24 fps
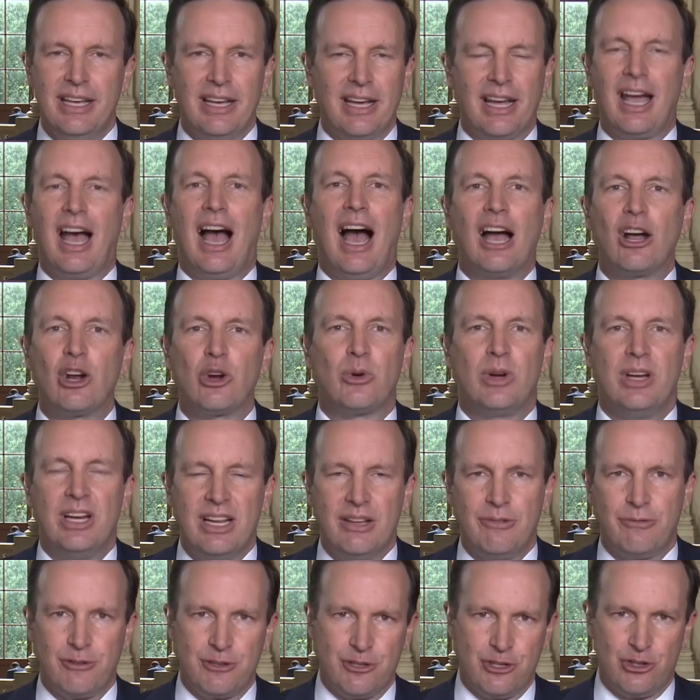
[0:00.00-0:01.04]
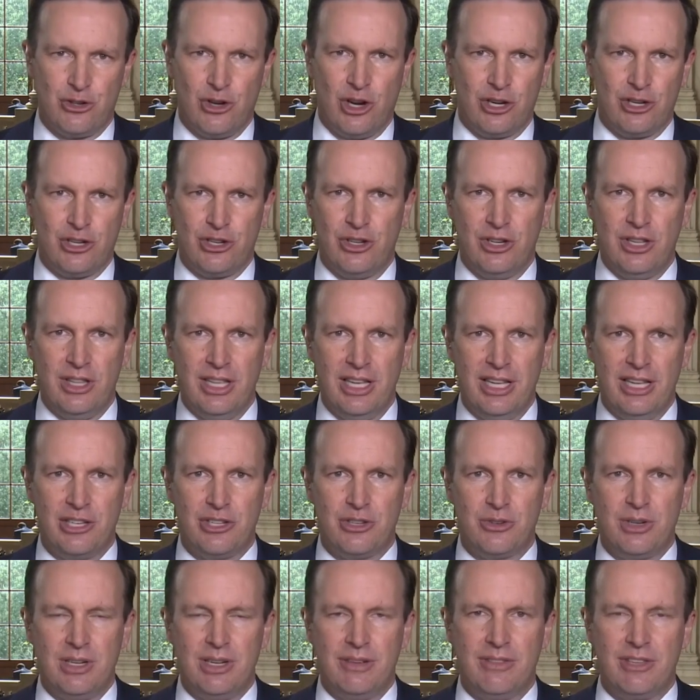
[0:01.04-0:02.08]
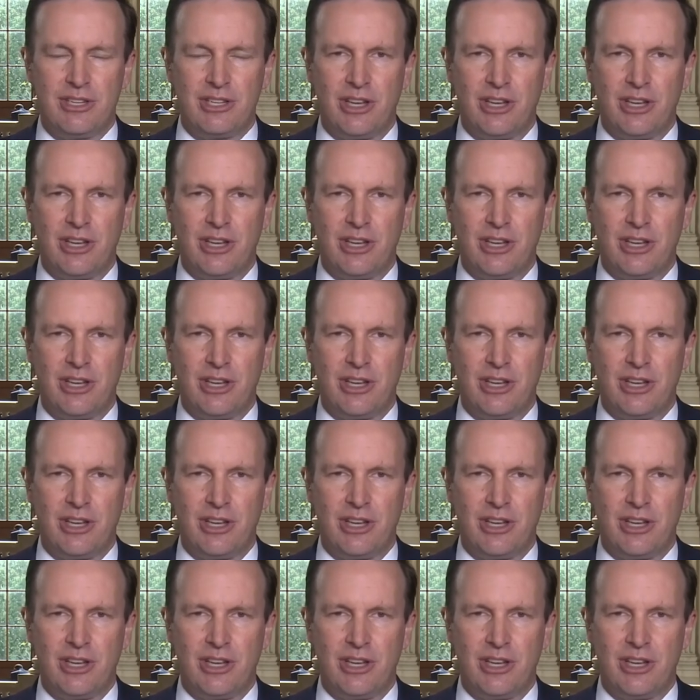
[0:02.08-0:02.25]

concrete infrastructure in the history of this